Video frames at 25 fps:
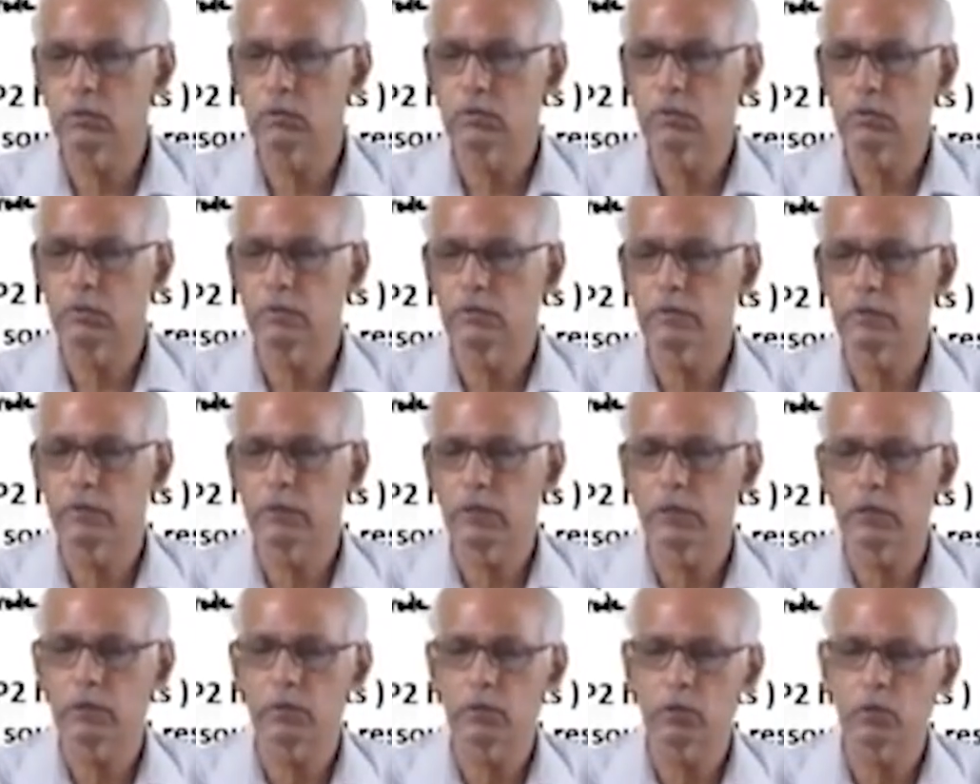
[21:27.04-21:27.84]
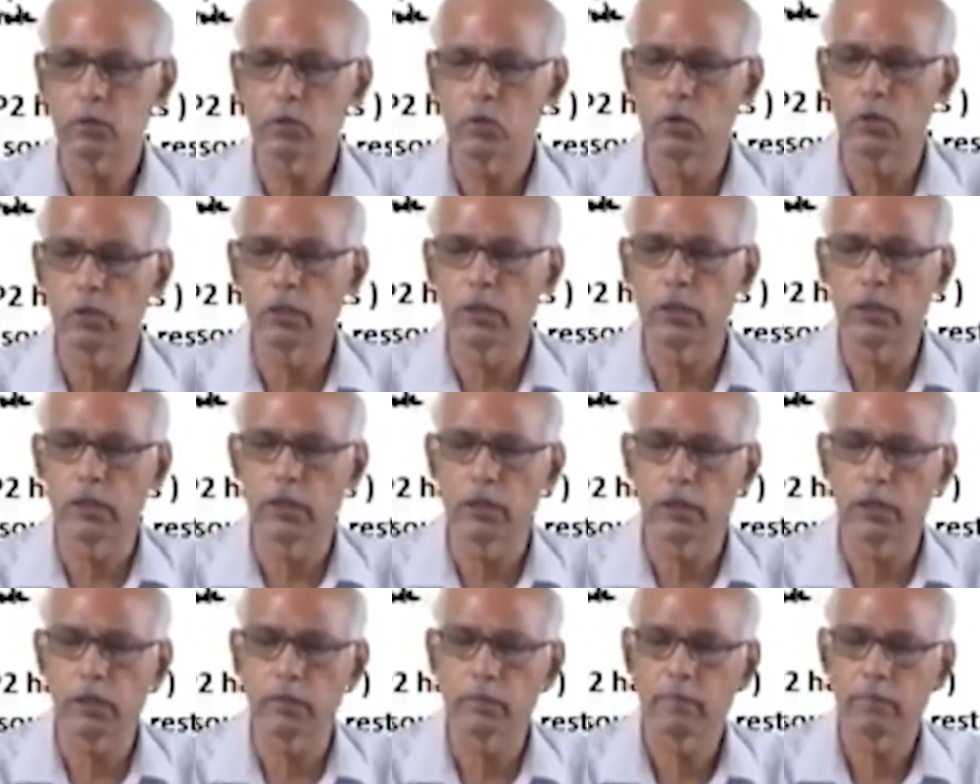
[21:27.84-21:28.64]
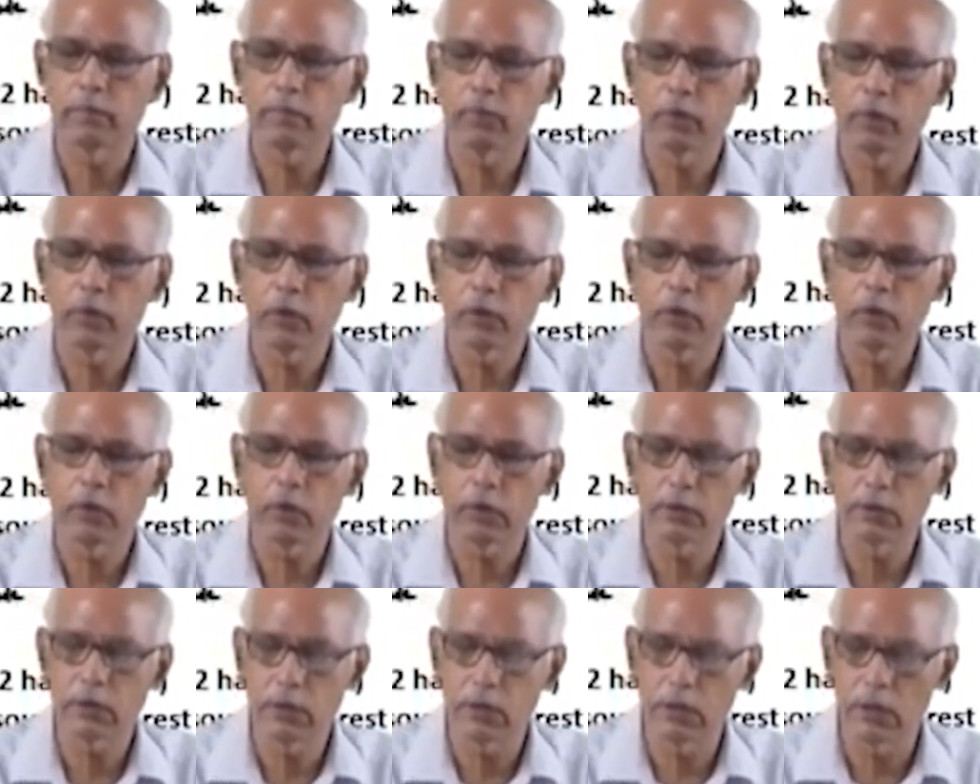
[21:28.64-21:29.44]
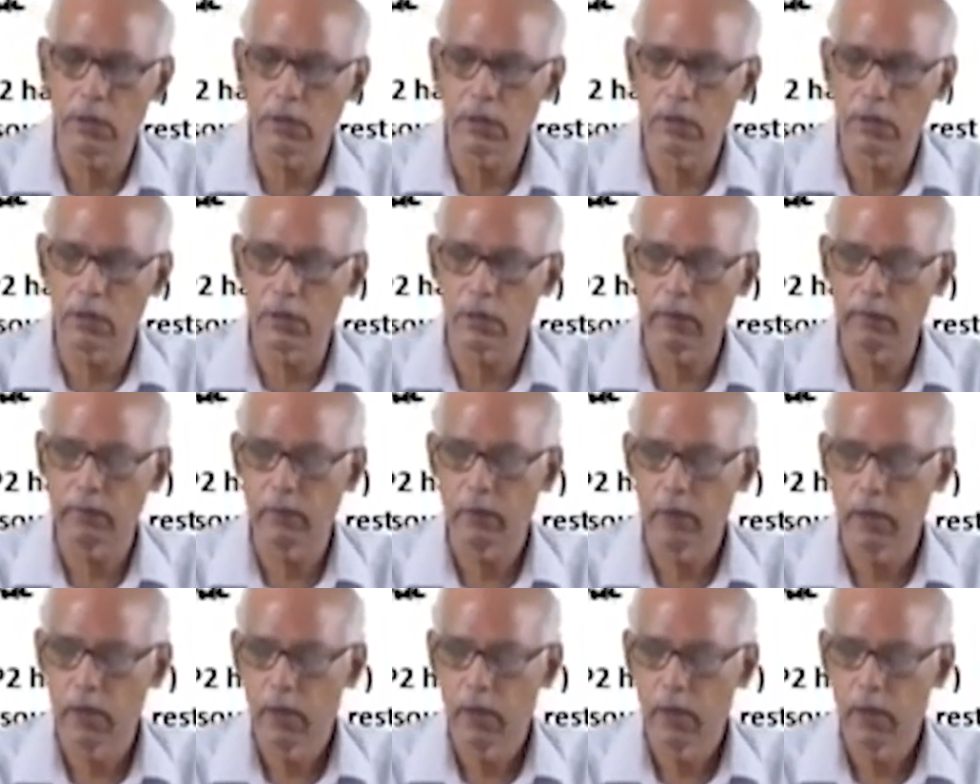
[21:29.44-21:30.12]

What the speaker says: which are shown here. You can see here.